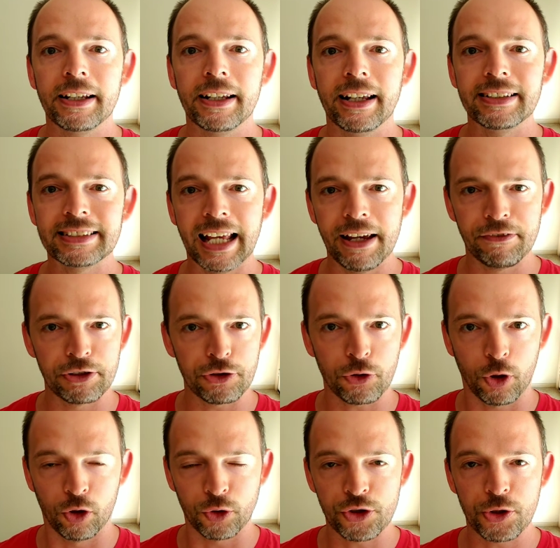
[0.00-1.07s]
it's having
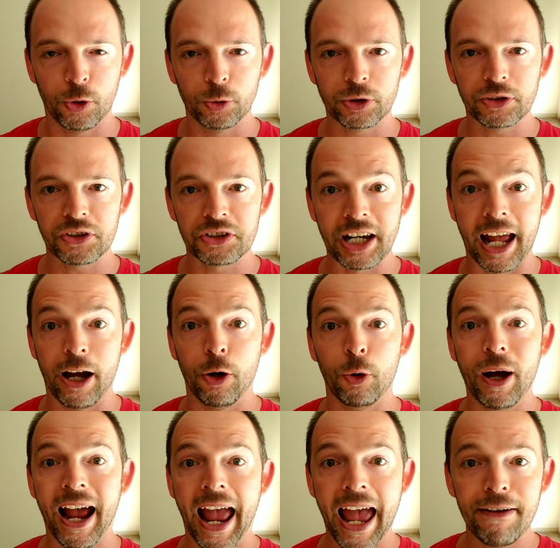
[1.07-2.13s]
strong shoulders.
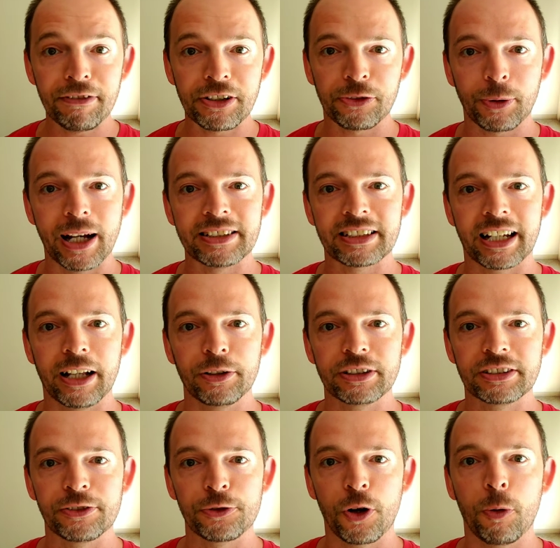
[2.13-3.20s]
Now, having thoracic
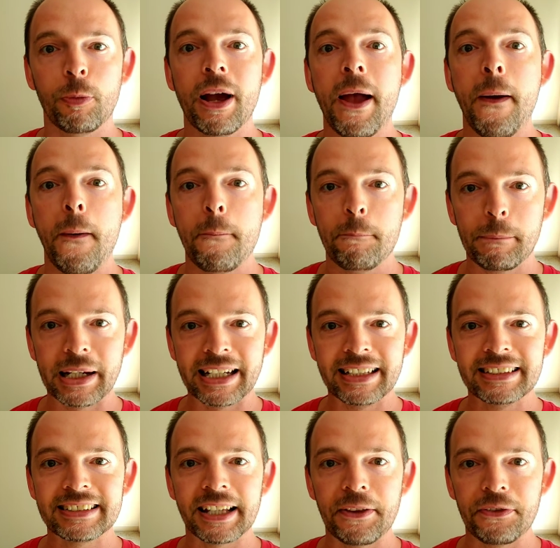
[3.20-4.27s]
outlet syndrome
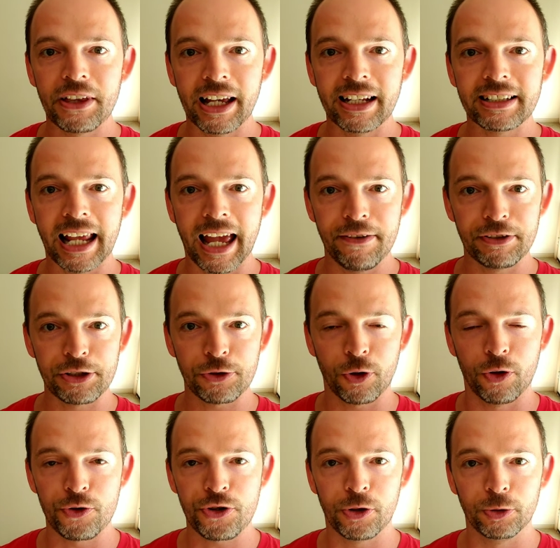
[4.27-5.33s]
means that having
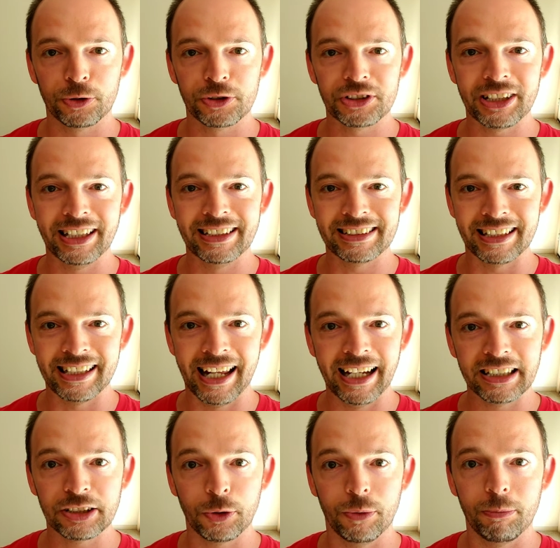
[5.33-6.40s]
strong shoulders is a
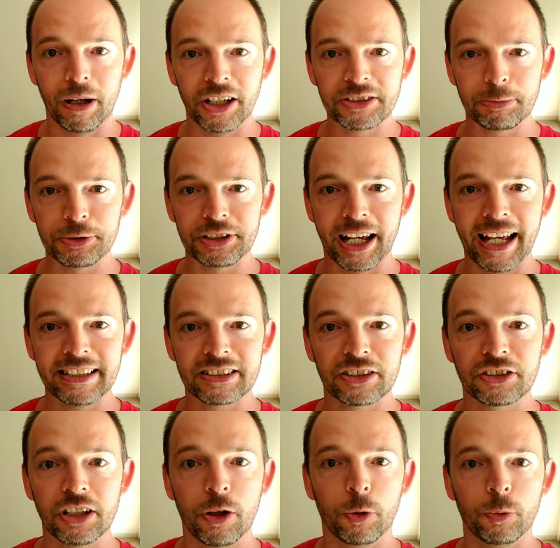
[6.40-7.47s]
next to impossible
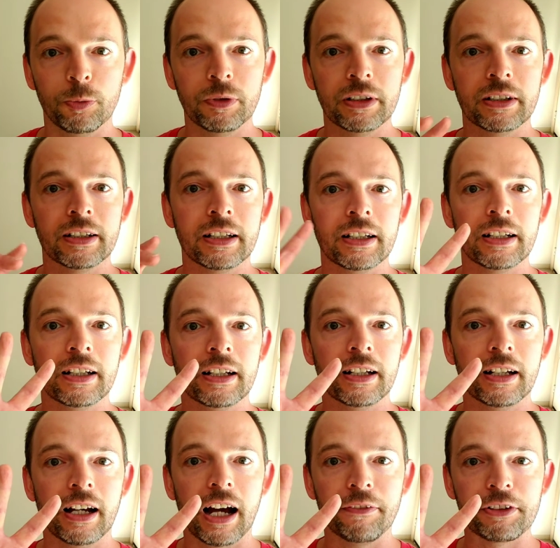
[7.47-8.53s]
task. So,
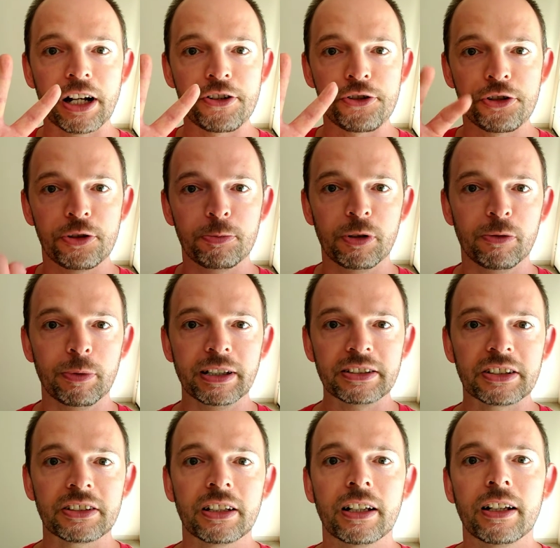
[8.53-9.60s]
I've got you two
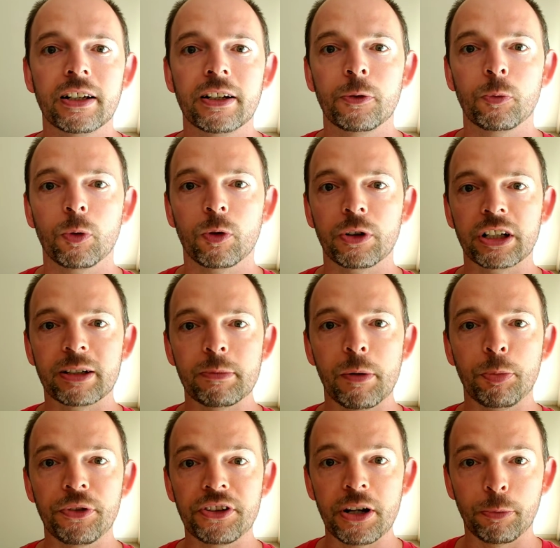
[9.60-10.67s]
movements. We're going to come
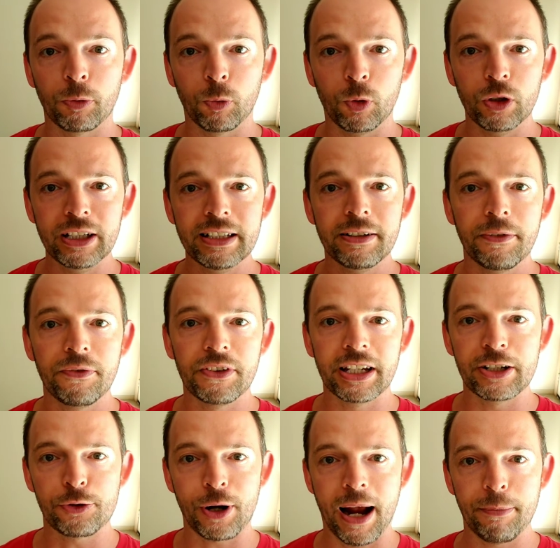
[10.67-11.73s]
up with number one,
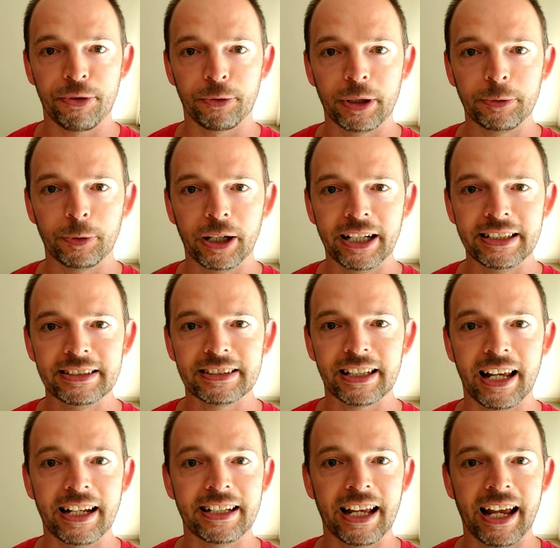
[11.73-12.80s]
the trap 3 raise,
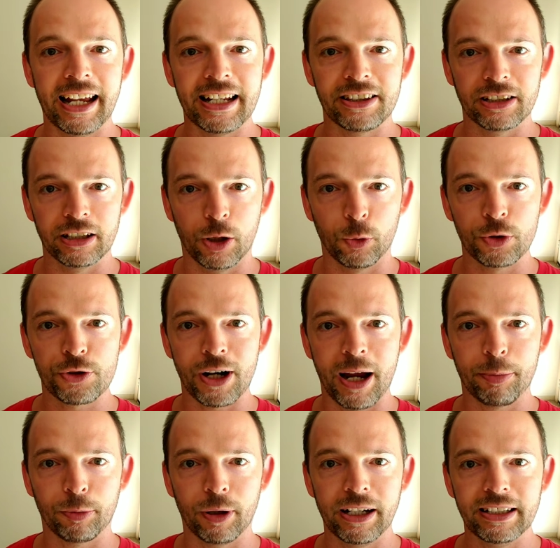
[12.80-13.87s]
aka the lower
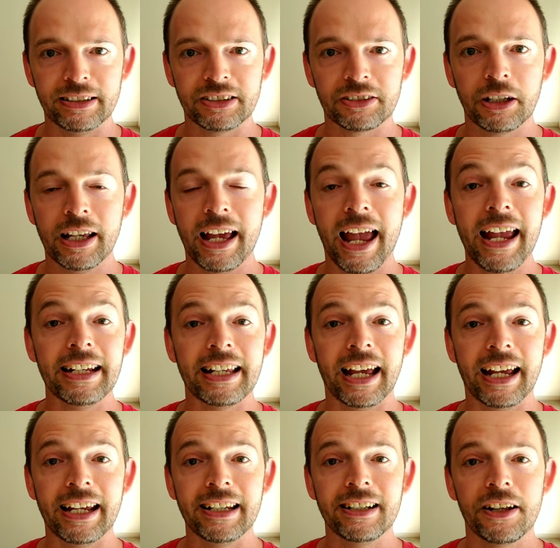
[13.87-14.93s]
trap raise,
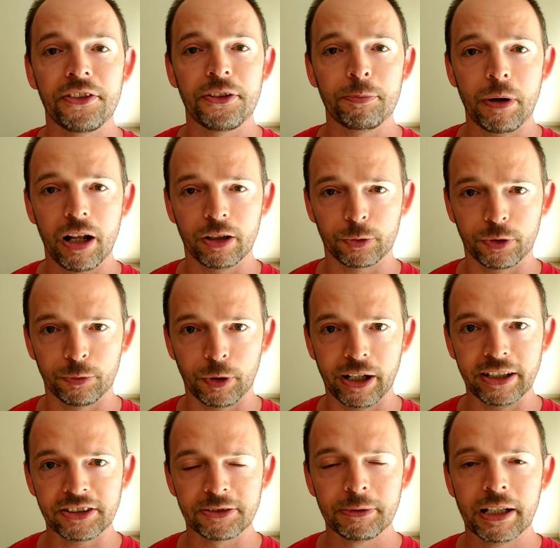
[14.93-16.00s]
aka the Poliquin
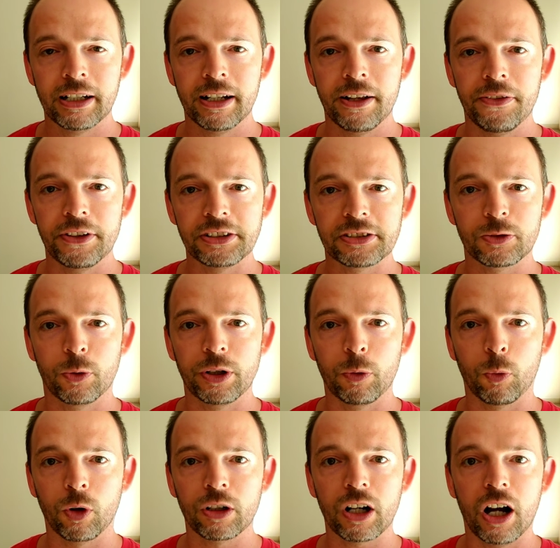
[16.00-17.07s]
raise. This is going to
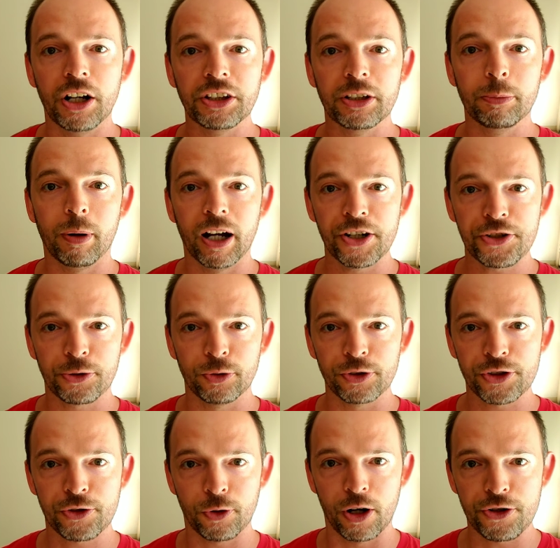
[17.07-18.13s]
work on the postural
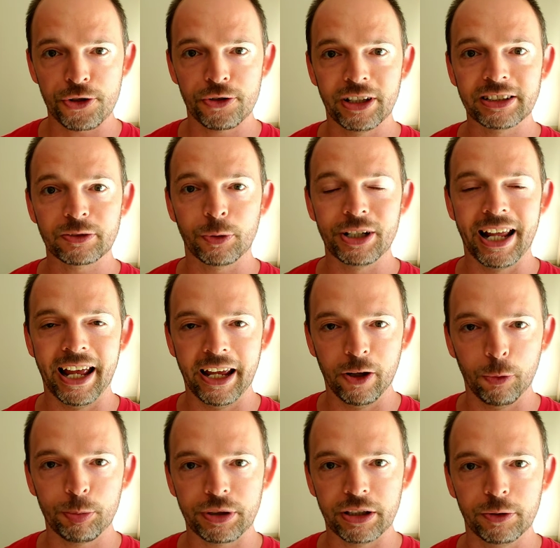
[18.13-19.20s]
structure that's going to
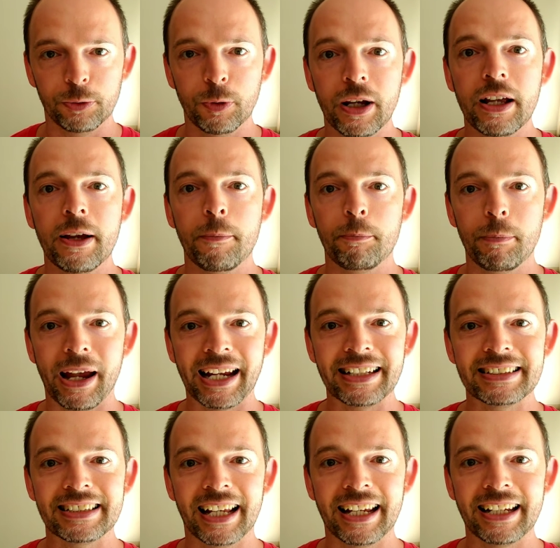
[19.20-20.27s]
help you
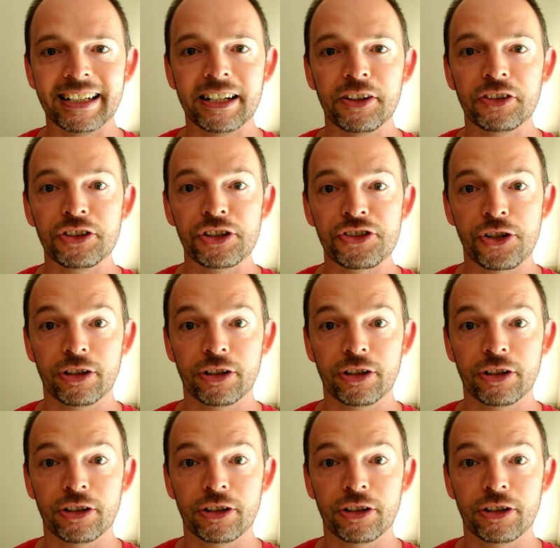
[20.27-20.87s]
maintain the